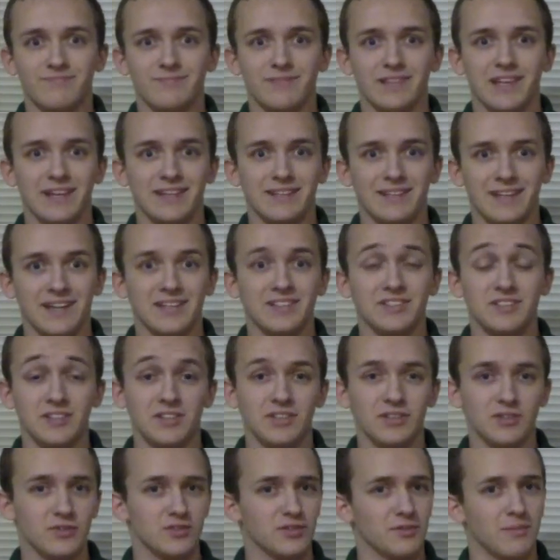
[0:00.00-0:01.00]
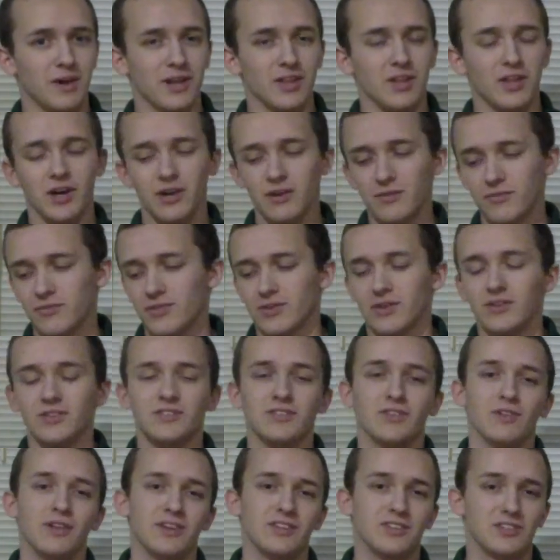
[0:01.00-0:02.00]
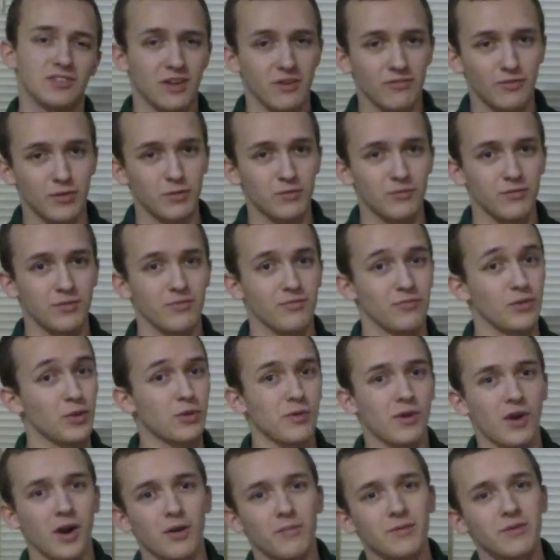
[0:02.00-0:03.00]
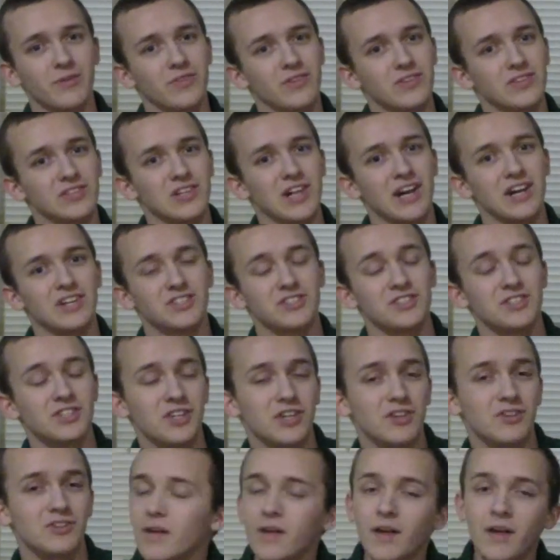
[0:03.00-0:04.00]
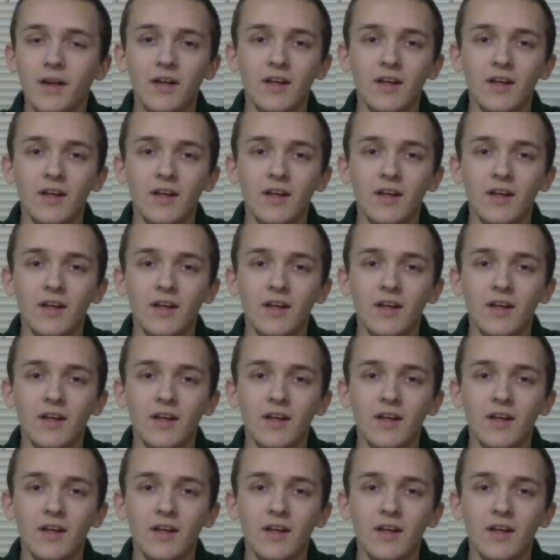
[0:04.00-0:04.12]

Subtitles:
like 19 years of my life until I discovered fluorocarbon this last year.